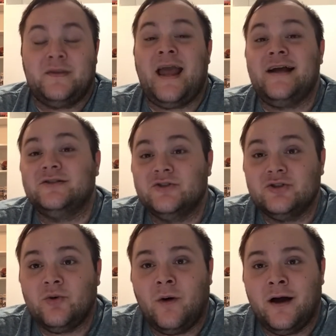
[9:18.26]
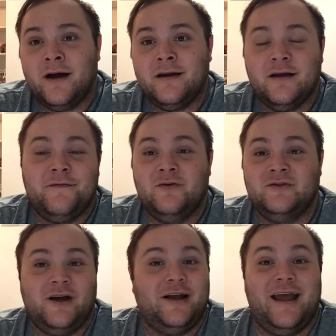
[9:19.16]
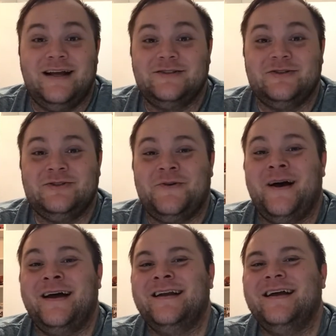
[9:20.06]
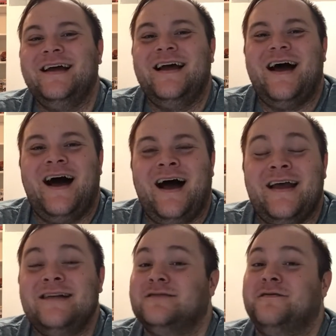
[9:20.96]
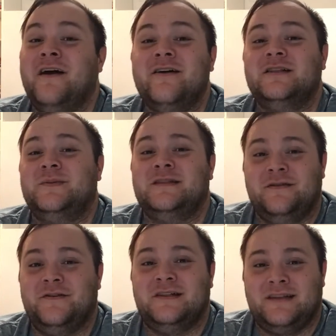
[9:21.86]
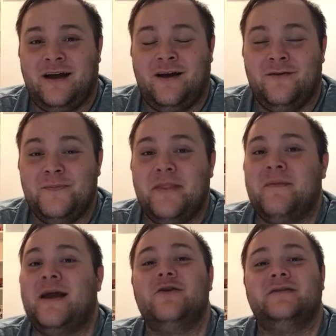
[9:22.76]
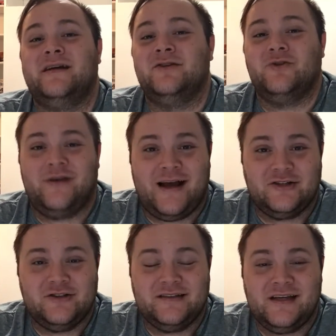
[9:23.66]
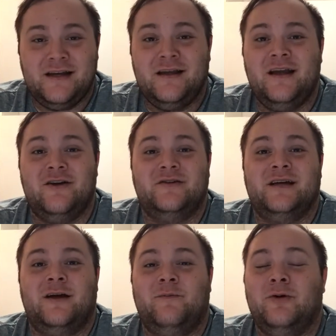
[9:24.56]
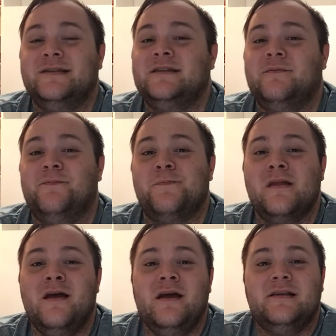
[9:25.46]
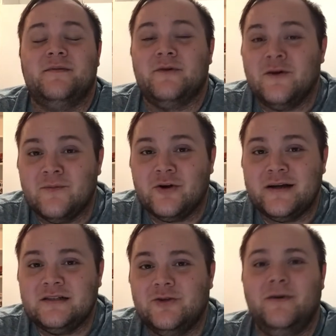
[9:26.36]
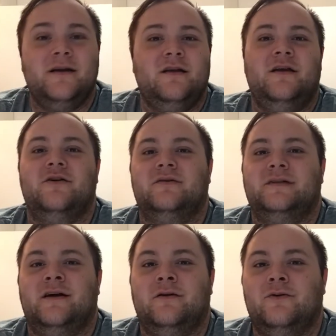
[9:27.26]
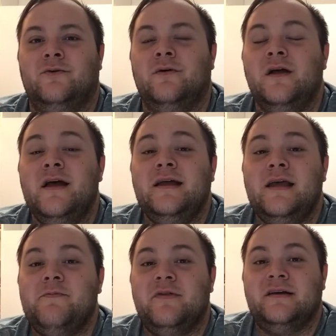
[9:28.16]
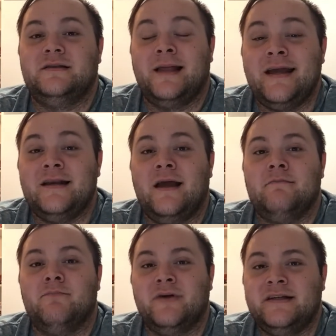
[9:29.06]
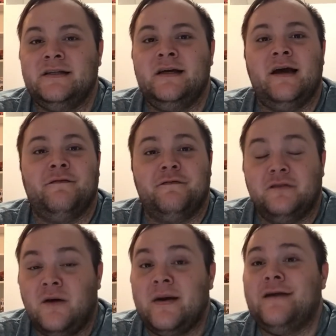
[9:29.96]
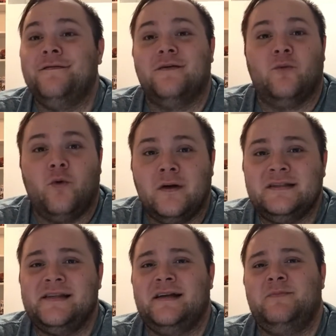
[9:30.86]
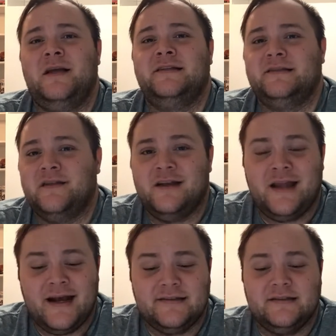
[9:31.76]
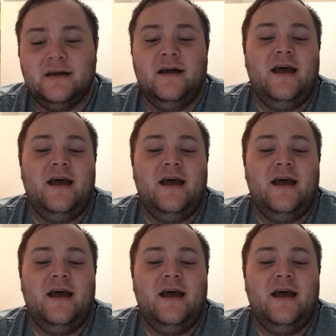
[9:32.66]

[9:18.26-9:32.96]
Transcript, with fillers: Gangster Squad, if you saw Gangster Squad. He has a very specific style. The man knows how to do an action scene. He knows how to put some humor into it. He knows how to keep things light and breezy and flowing from one set piece to the next.